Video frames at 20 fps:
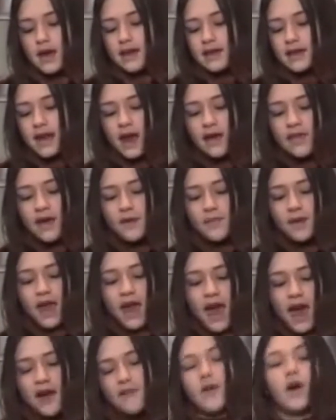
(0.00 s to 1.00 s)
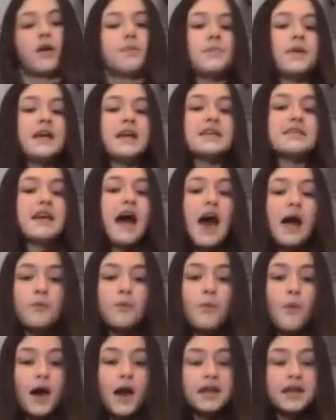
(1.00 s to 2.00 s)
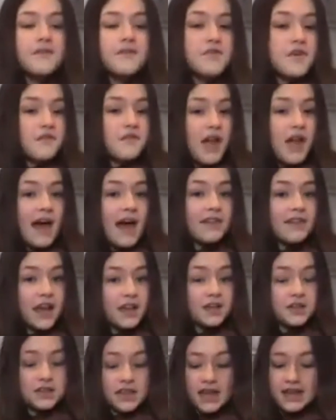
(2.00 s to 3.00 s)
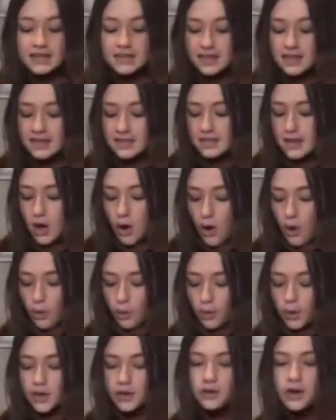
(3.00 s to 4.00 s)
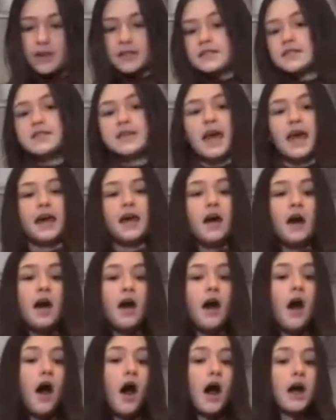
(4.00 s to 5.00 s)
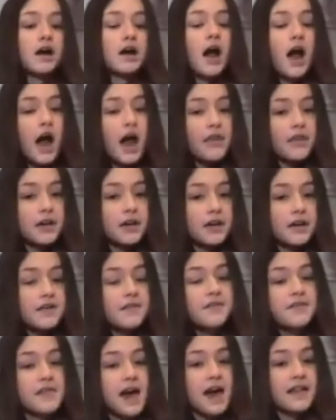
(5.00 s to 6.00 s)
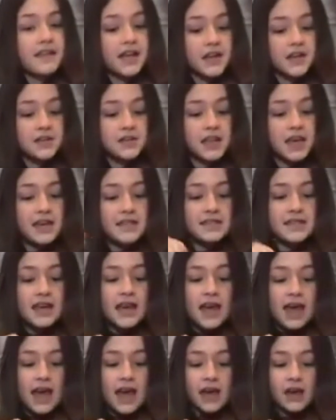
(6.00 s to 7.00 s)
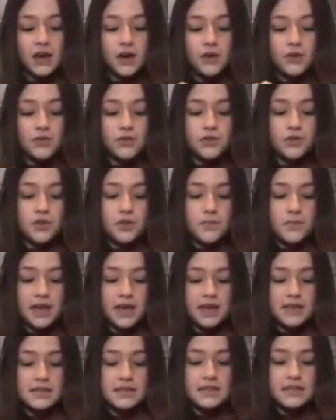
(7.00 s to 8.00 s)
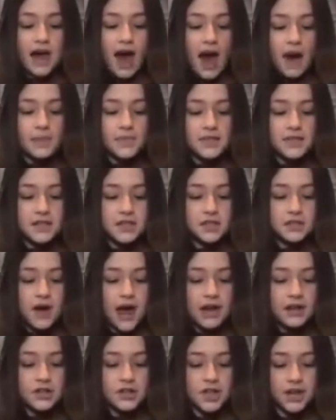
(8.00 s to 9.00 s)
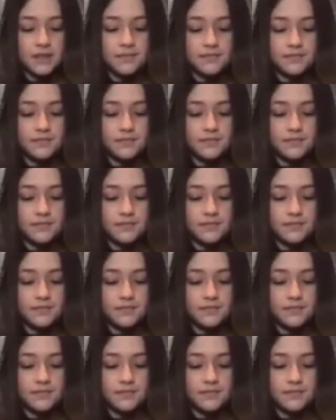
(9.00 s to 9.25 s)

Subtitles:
Now that we have our beads on one of the flat lanyard laces, we're going to take our other flat lanyard lace and go through the beads the opposite direction.